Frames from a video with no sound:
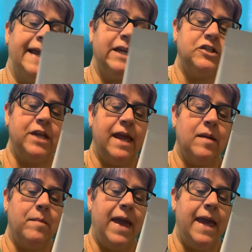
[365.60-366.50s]
a shake
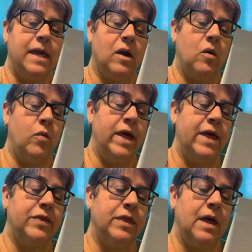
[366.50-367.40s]
and bake
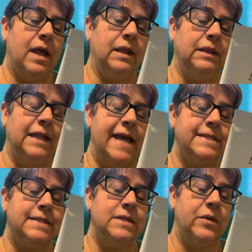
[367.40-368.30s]
with
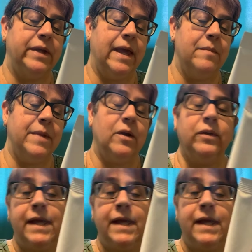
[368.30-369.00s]
less sodium. It only